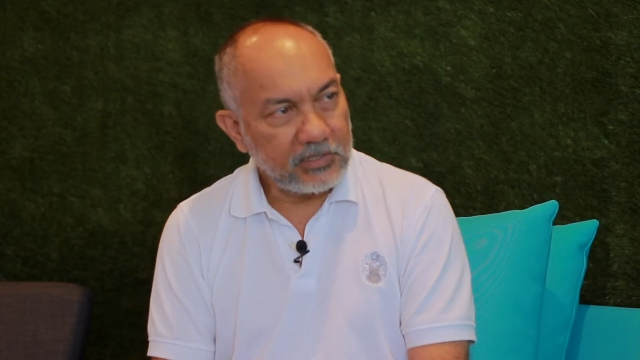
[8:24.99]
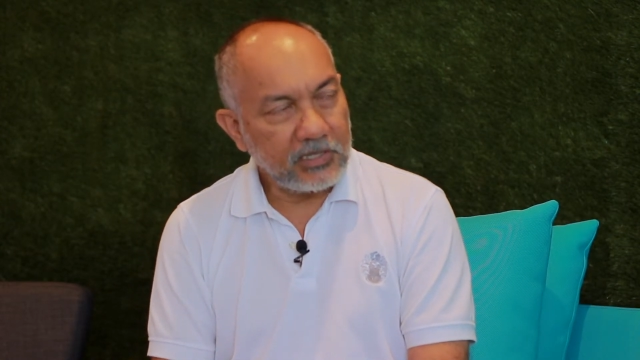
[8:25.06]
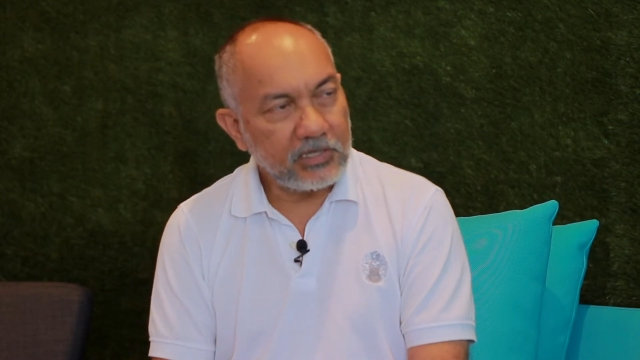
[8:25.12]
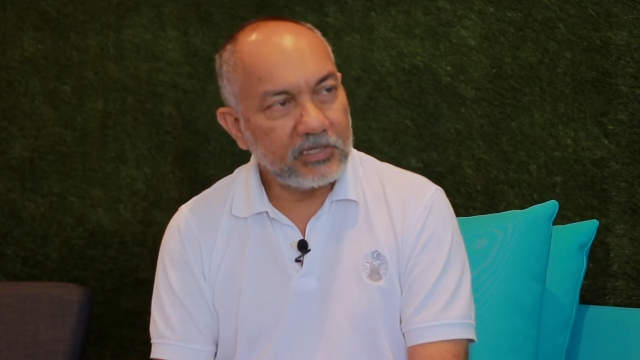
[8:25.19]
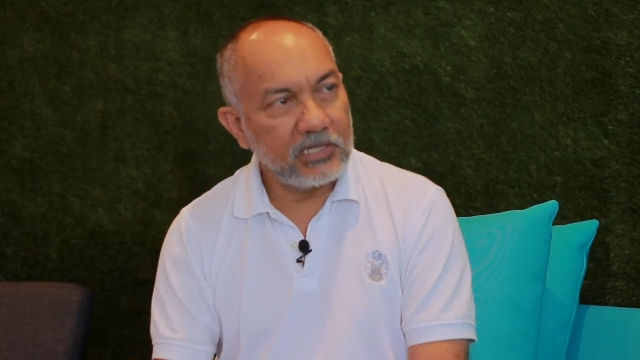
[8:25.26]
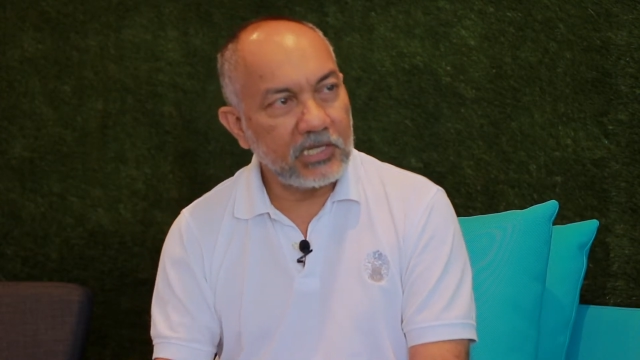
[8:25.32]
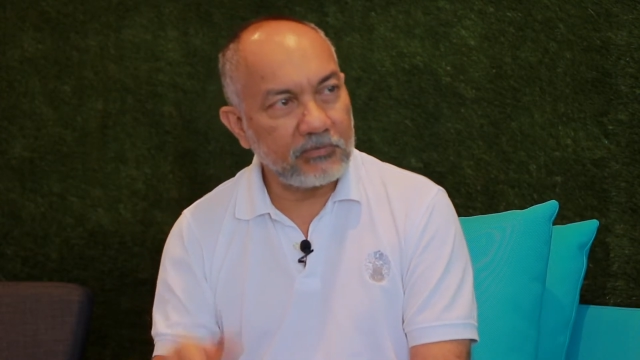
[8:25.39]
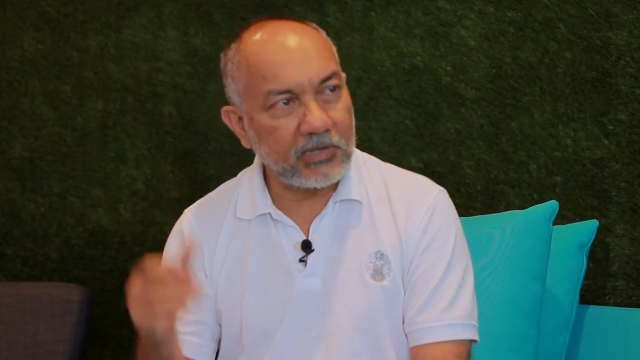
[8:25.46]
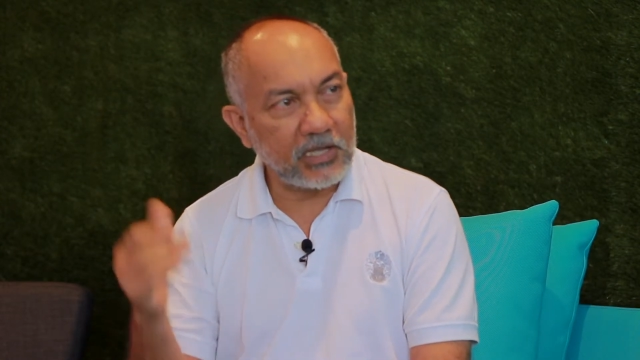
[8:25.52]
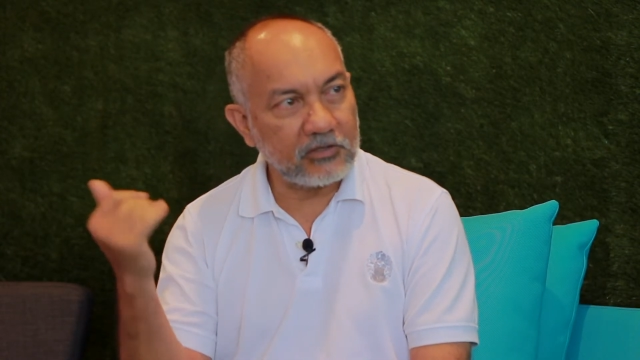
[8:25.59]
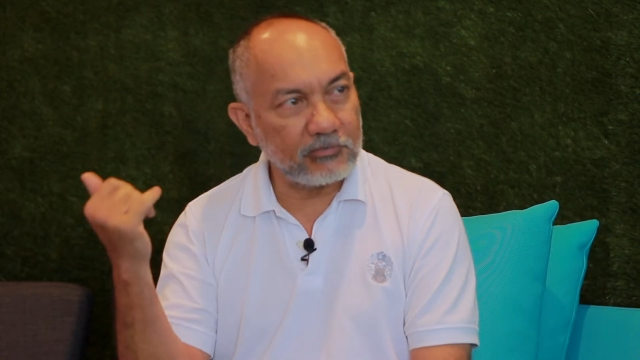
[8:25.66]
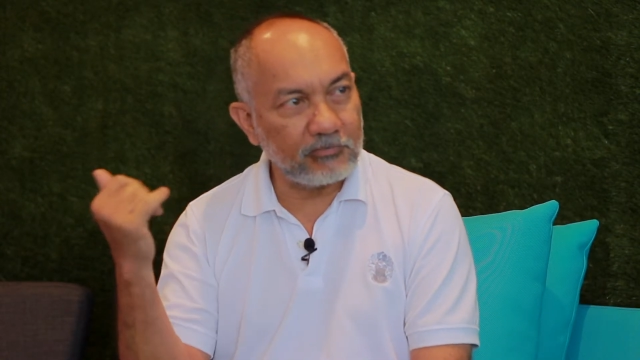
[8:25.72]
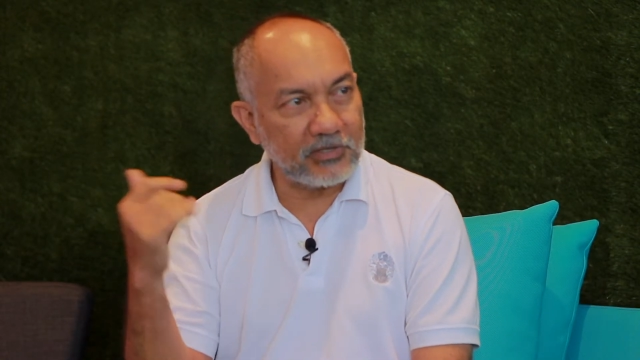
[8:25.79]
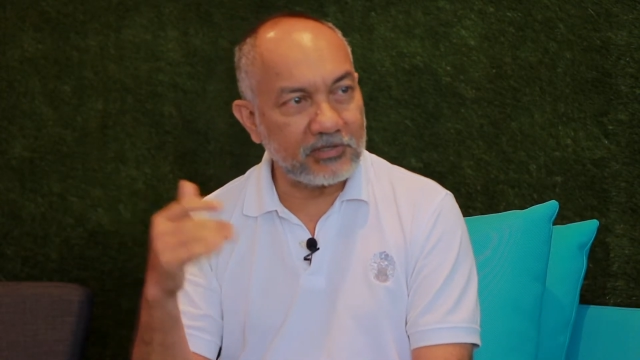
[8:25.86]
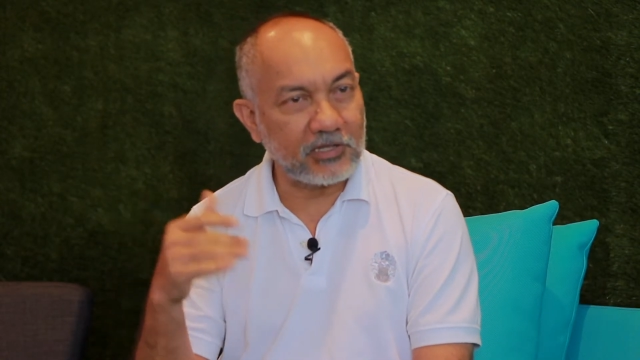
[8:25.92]
There are enough
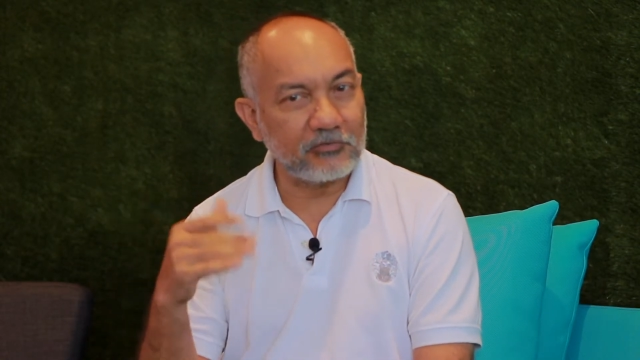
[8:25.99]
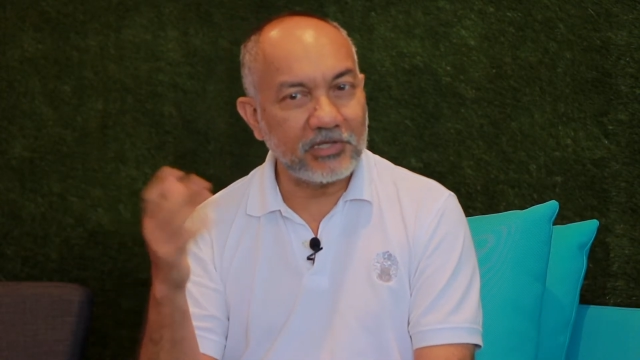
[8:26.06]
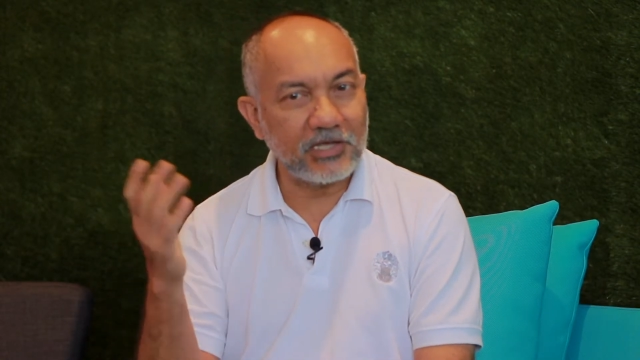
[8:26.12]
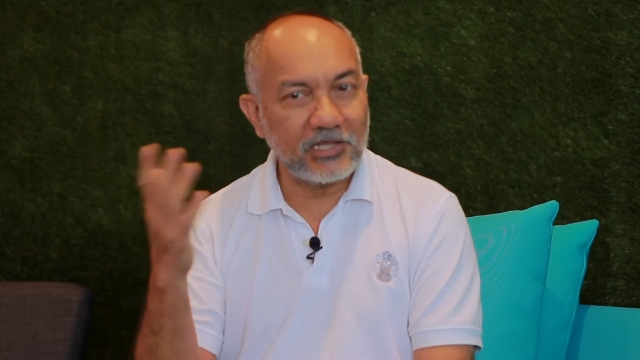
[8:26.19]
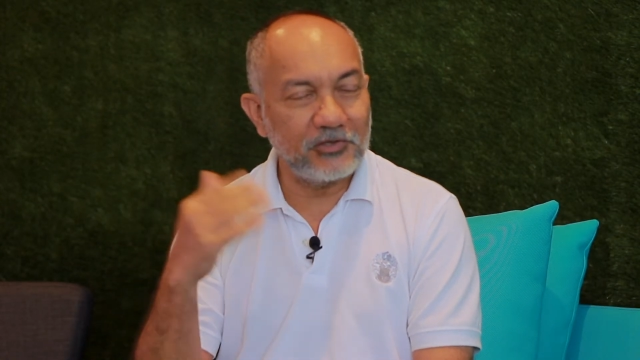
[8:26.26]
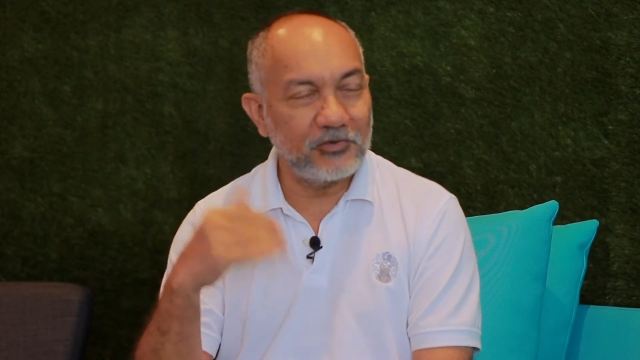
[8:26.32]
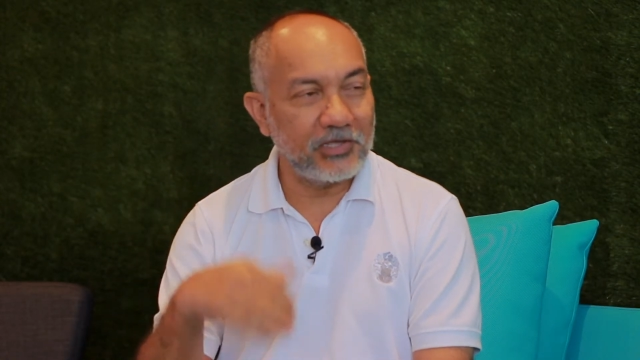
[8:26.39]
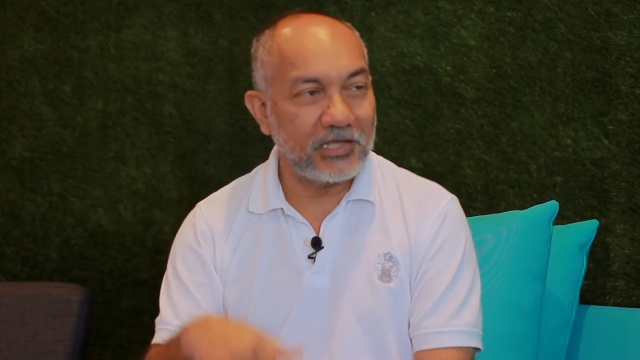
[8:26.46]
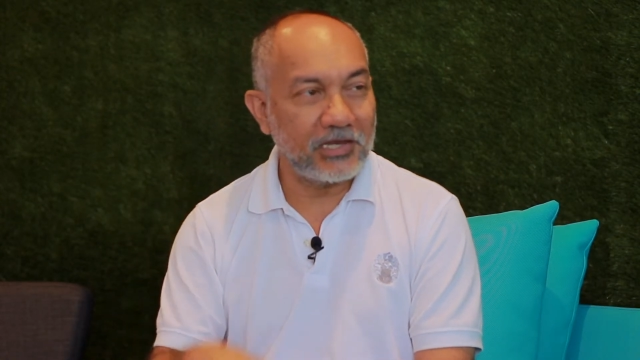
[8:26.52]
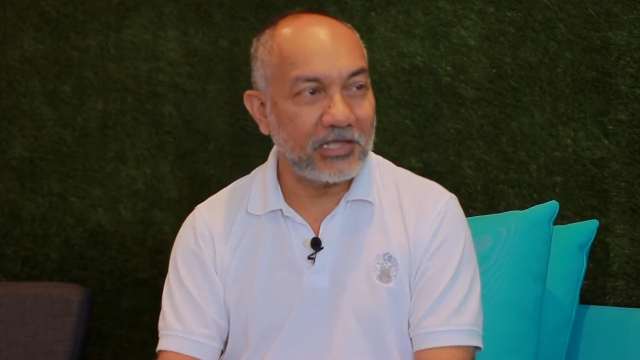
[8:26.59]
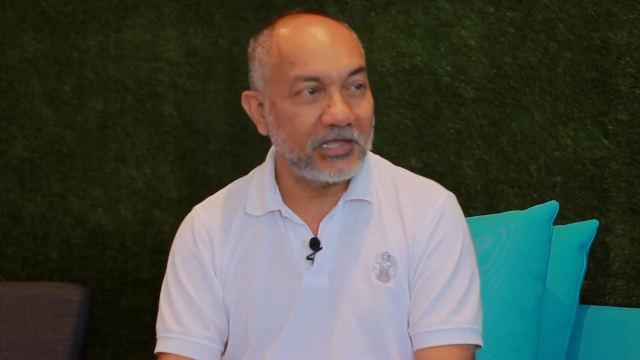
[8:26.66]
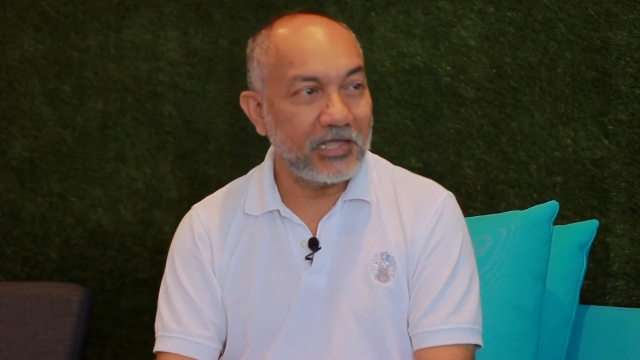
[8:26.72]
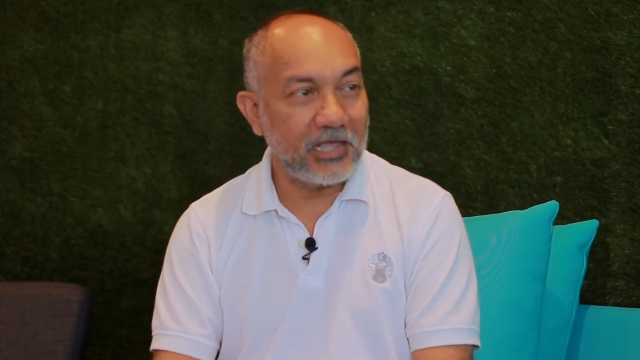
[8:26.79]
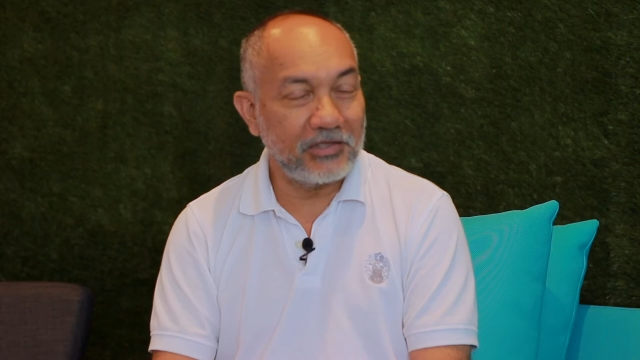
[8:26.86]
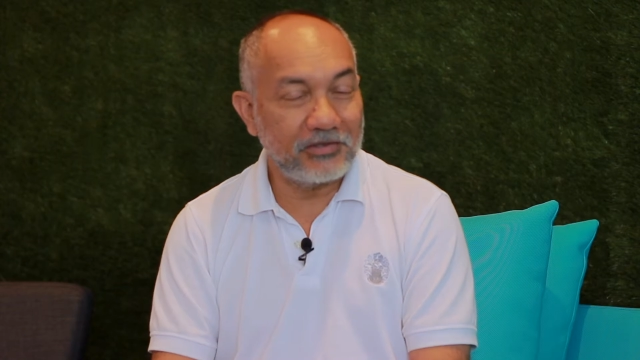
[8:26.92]
experts out there that you can
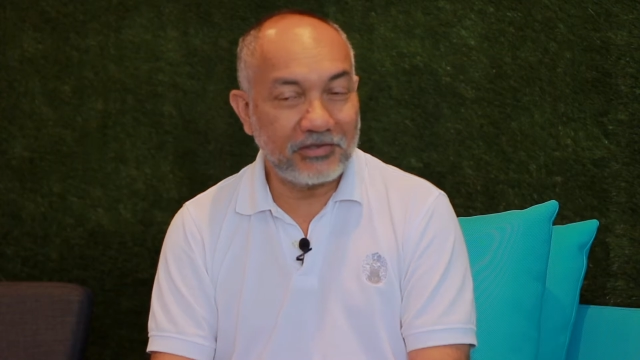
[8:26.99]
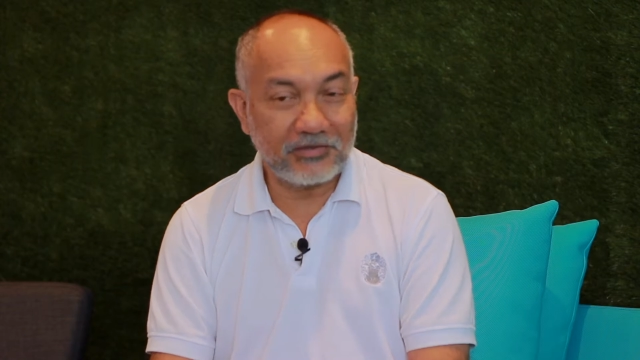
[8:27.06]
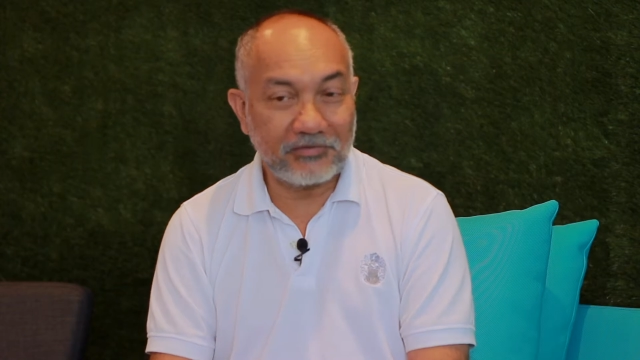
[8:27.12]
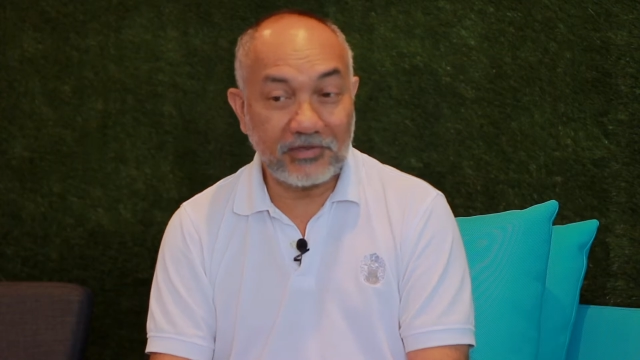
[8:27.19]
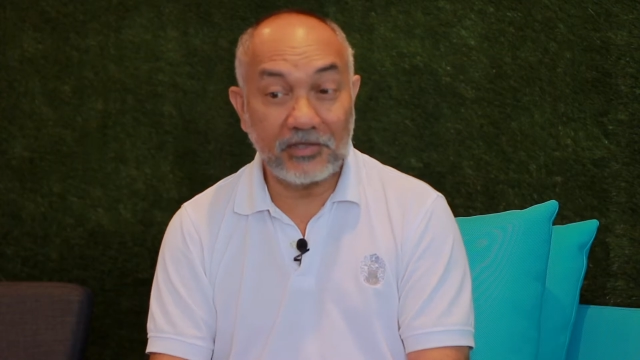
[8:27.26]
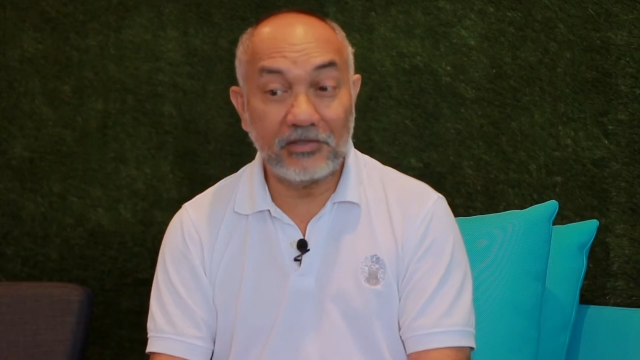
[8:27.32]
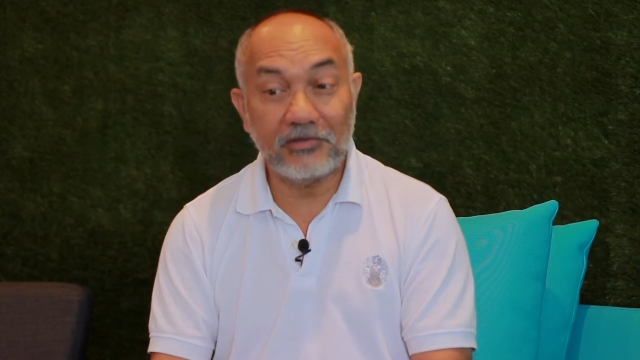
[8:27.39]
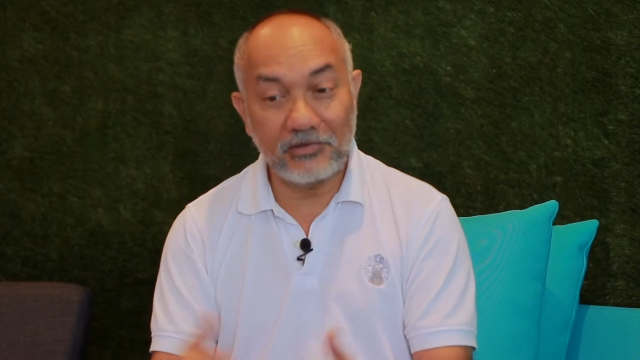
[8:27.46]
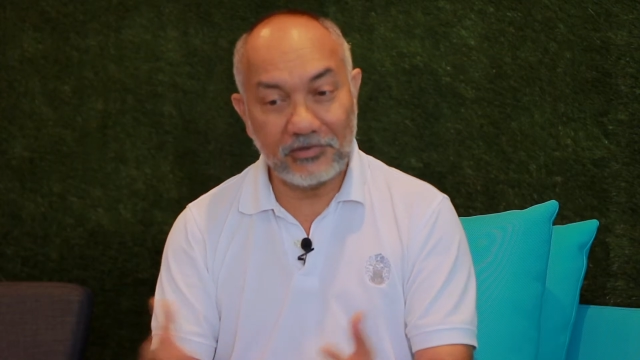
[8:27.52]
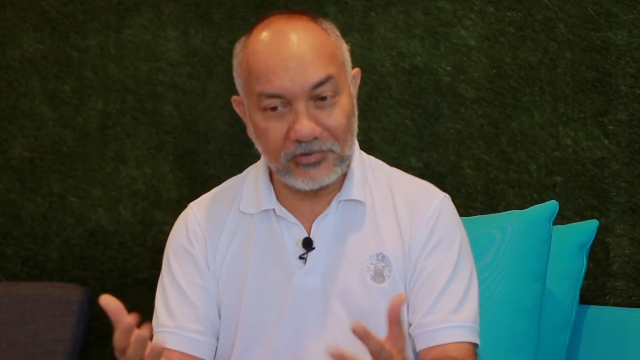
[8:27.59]
engage and say,